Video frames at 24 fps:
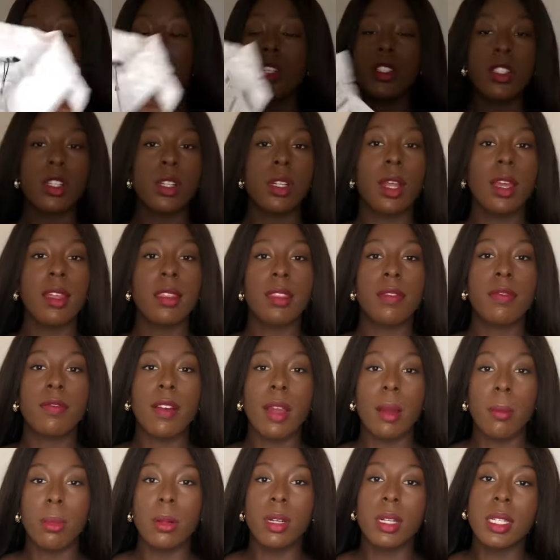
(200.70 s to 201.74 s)
I do like the
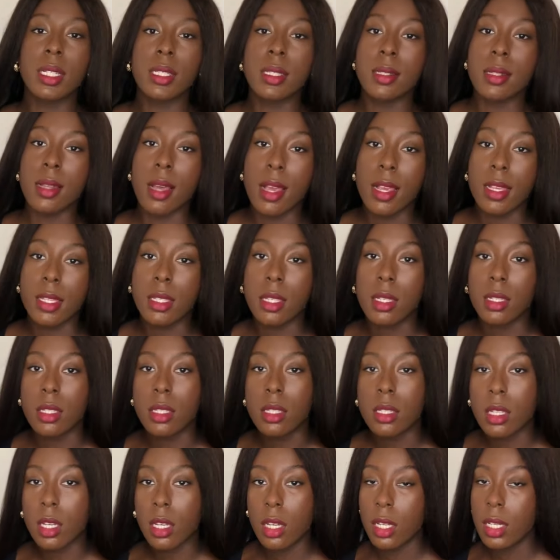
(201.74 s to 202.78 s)
fabric, it's nice and
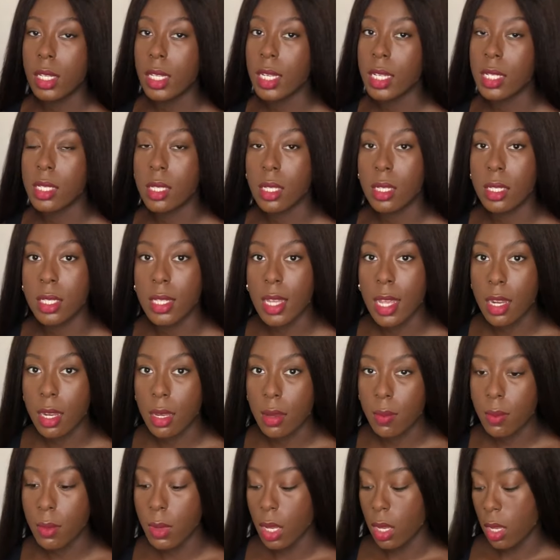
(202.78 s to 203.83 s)
sturdy. It's a
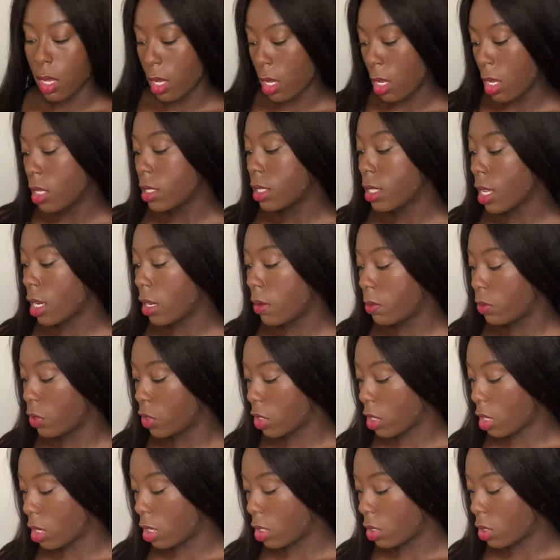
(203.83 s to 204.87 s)
denim
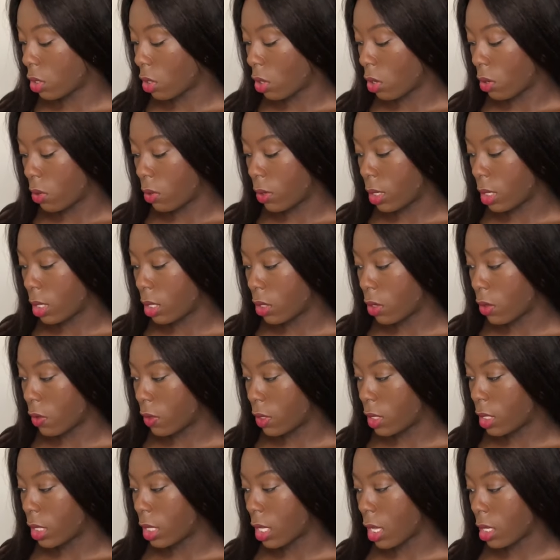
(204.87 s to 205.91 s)
shirt, so
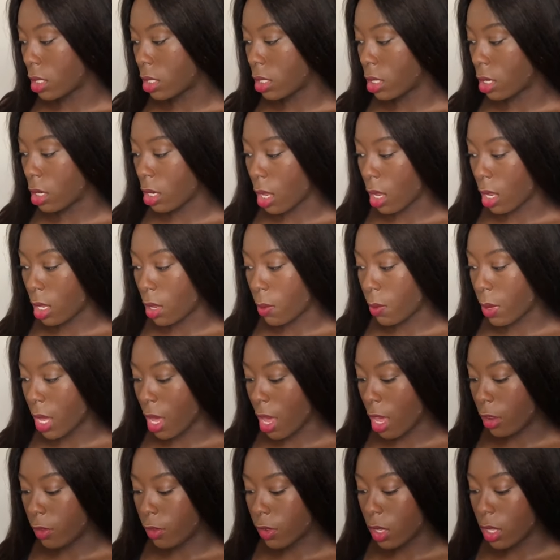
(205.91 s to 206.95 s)
obviously that's a bit
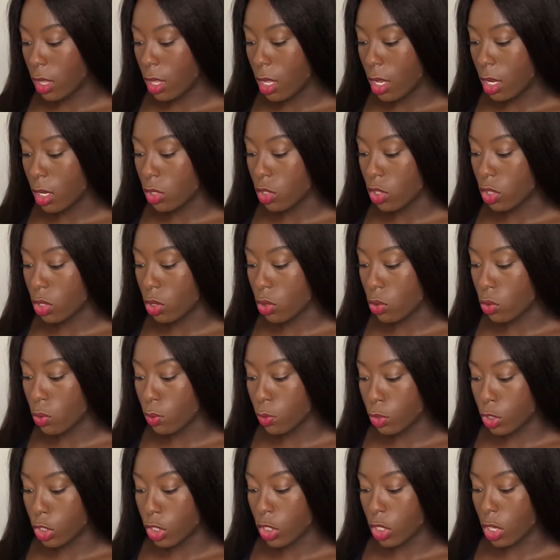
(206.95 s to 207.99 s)
heavier than just a
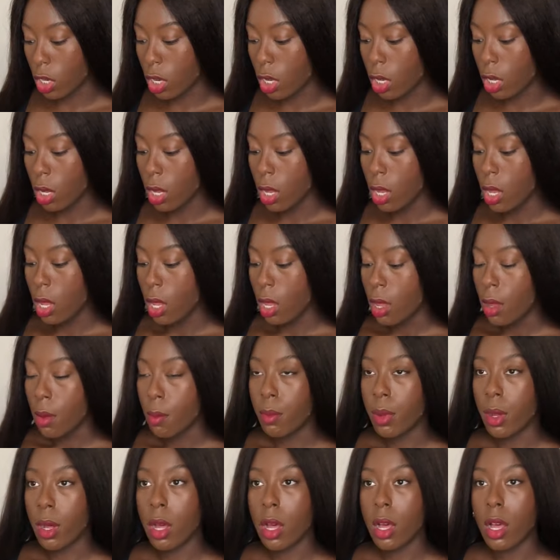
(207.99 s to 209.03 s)
normal shirt,
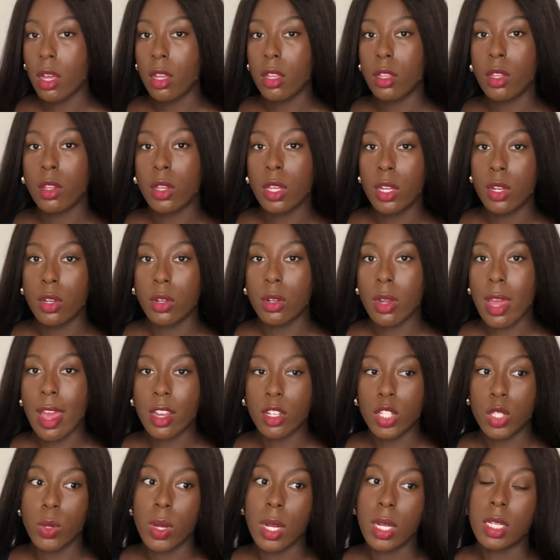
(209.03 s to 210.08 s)
but in
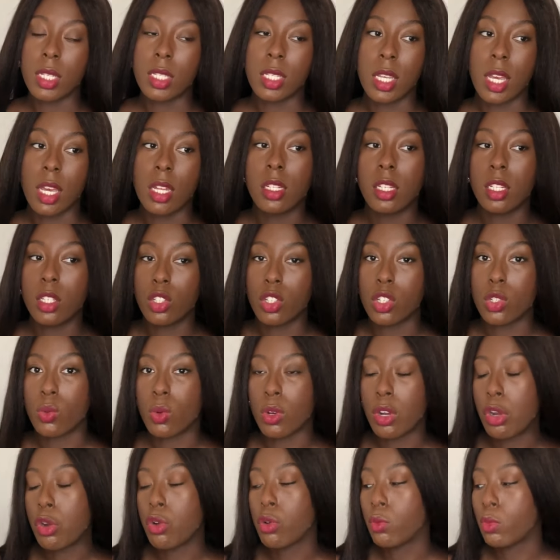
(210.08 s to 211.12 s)
actuality I did just
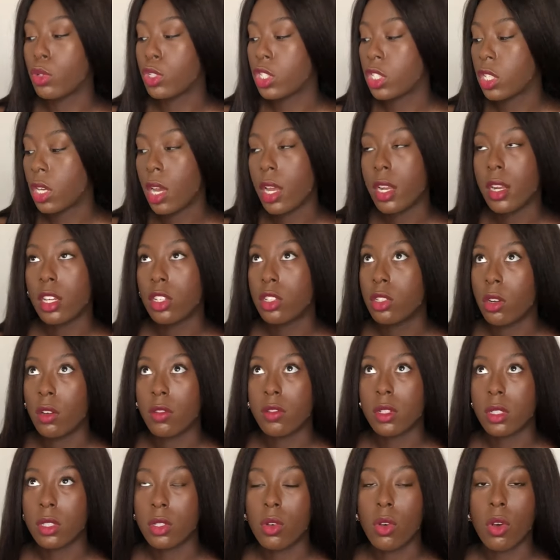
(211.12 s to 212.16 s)
want a normal shirt, and I should have
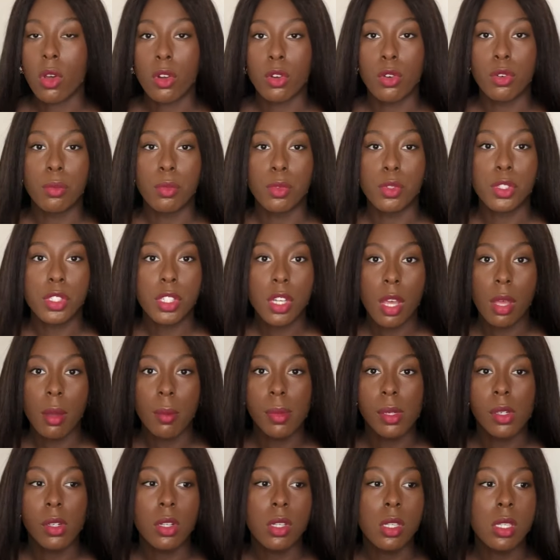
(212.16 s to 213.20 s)
just got a normal shirt
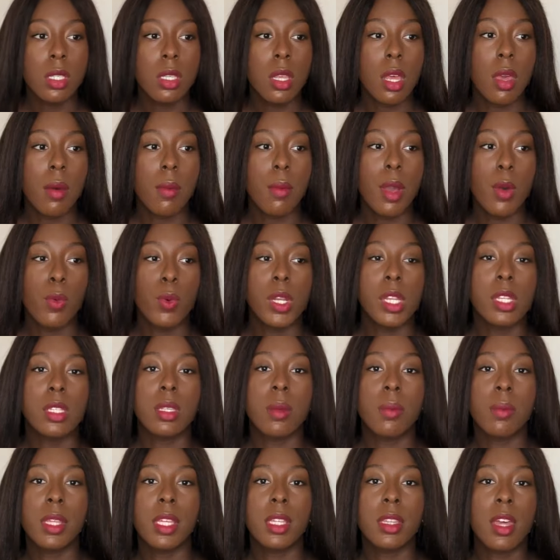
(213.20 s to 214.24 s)
because I wanted
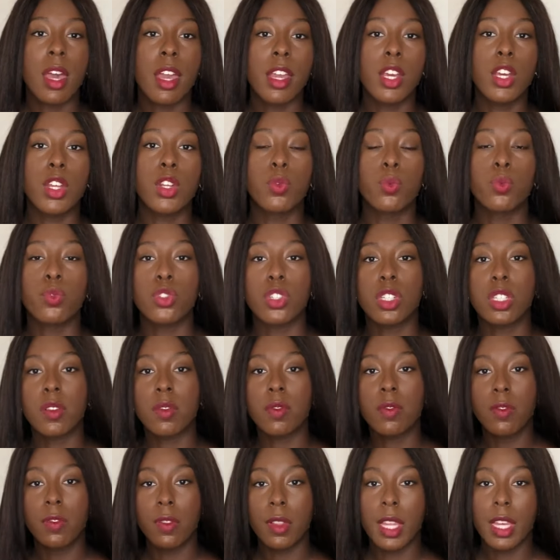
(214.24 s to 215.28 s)
something that I could just
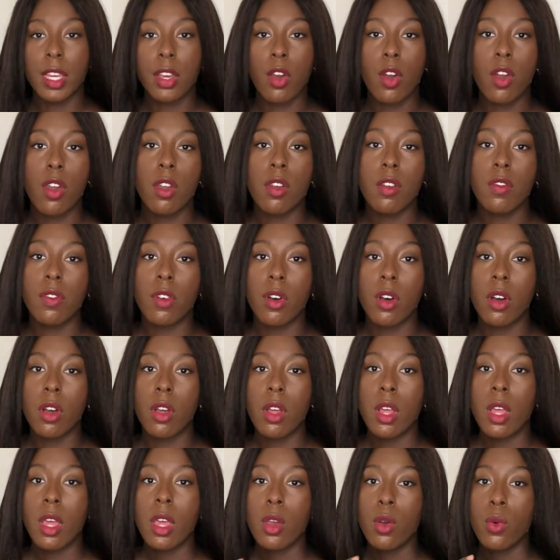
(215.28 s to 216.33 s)
fling over
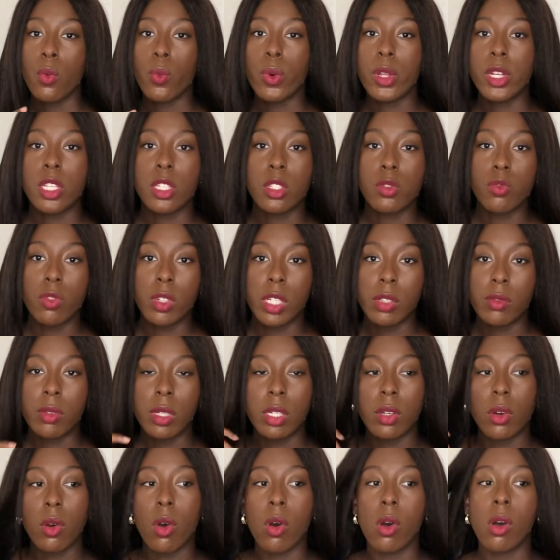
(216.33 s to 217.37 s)
when it's really,
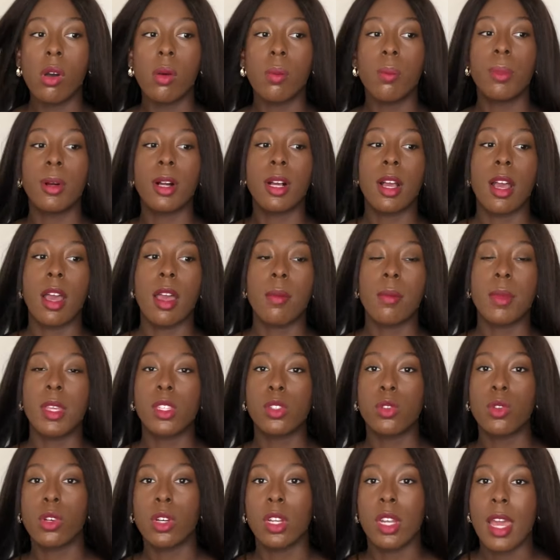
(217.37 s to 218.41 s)
really hot, but
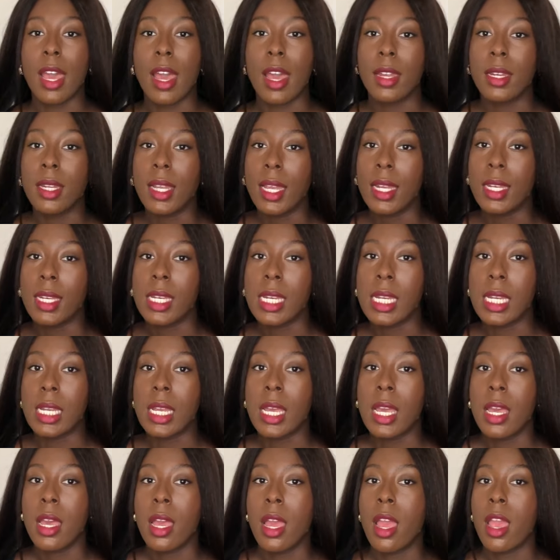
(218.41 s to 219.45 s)
it's not going to add any
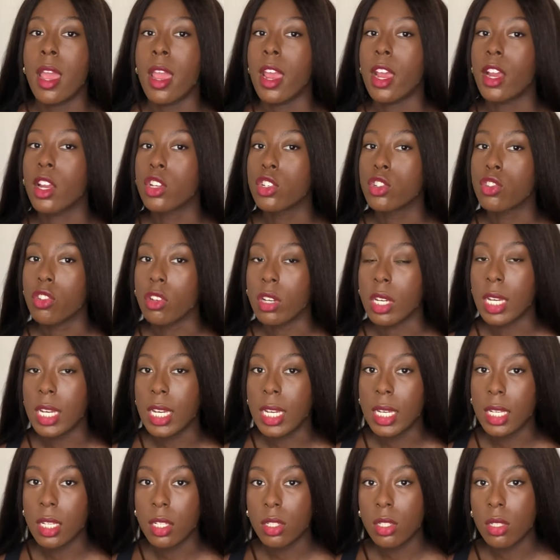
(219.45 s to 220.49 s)
extra
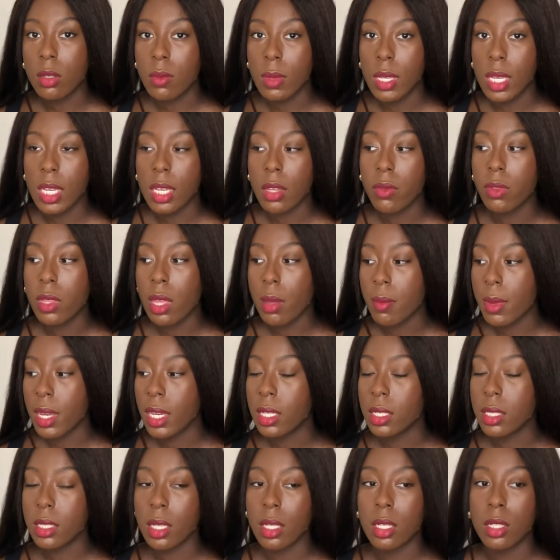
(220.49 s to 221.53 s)
heat to me, if that
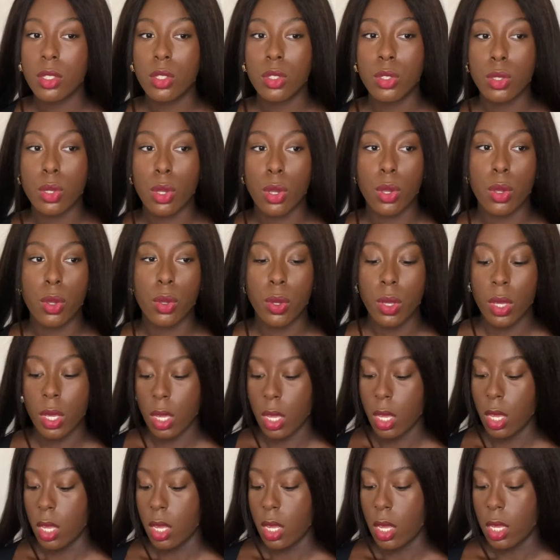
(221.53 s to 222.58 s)
makes sense. So
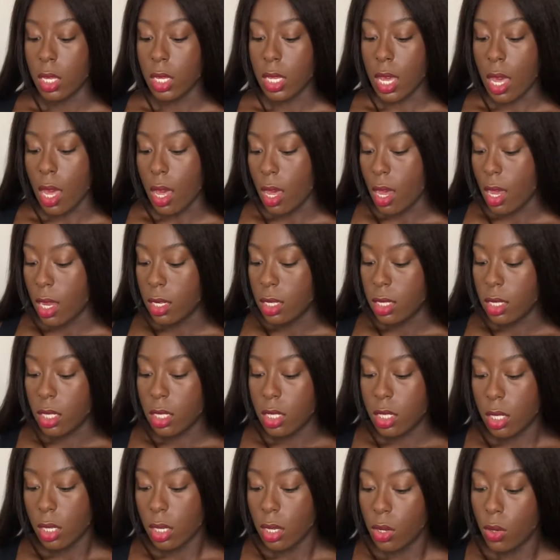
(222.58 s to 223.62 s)
yeah, I
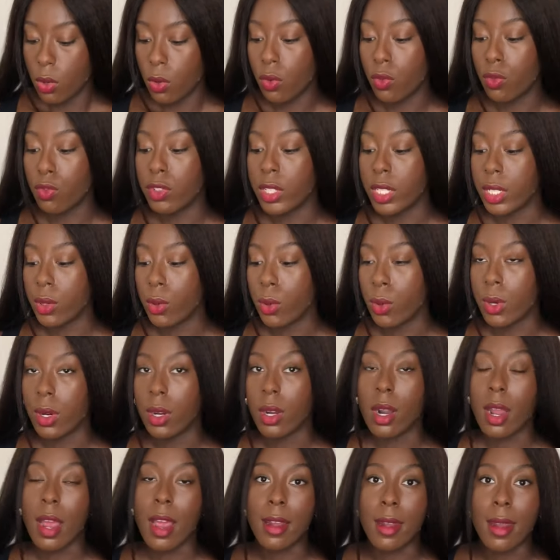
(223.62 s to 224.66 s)
did
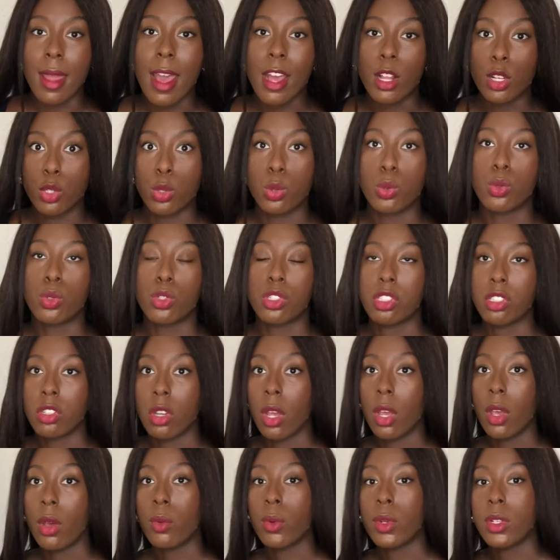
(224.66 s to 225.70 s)
reorder an actual
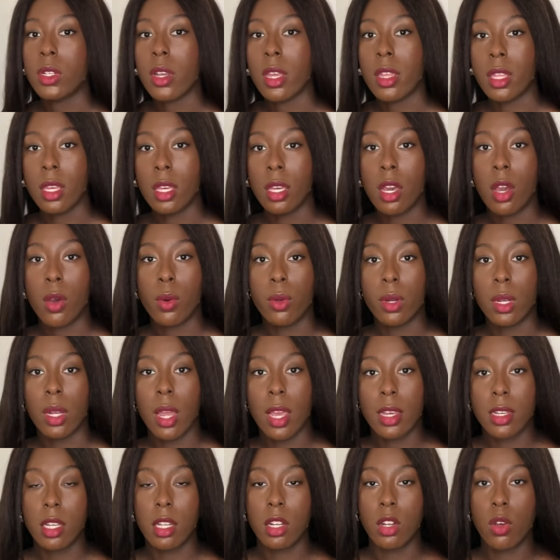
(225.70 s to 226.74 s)
shirt, which I think I would
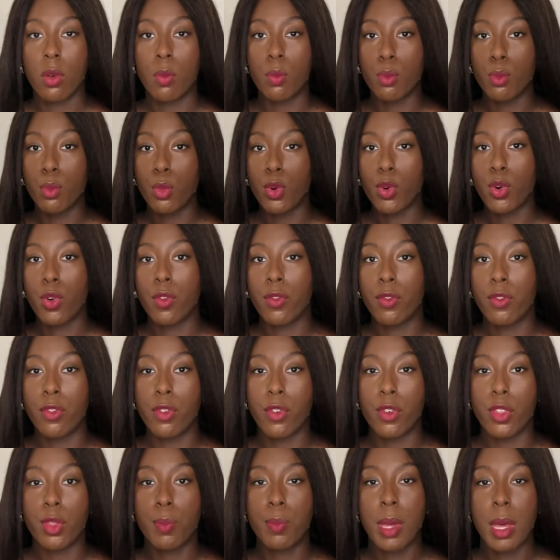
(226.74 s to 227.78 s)
like a lot more
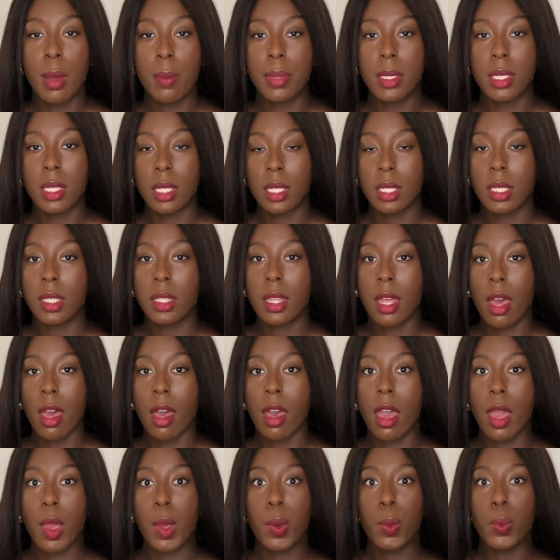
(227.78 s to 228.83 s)
for the purposes that
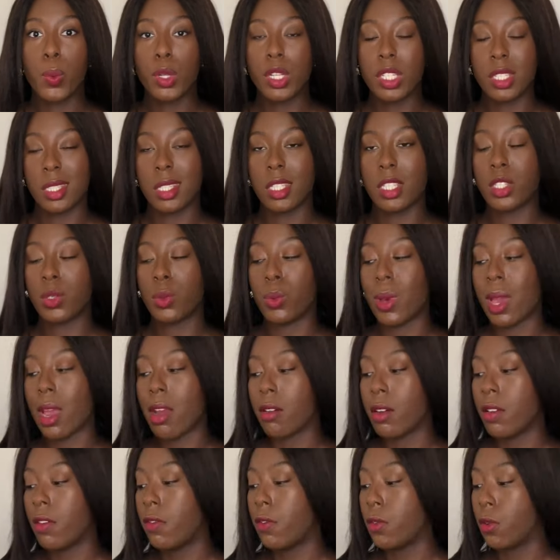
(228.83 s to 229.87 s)
I wanted to
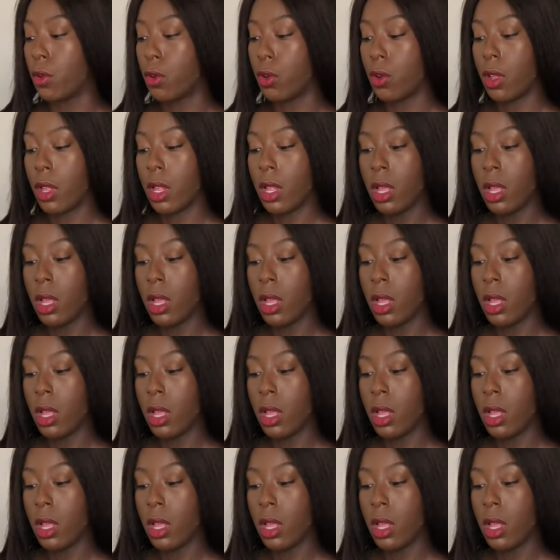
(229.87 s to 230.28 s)
wear it for.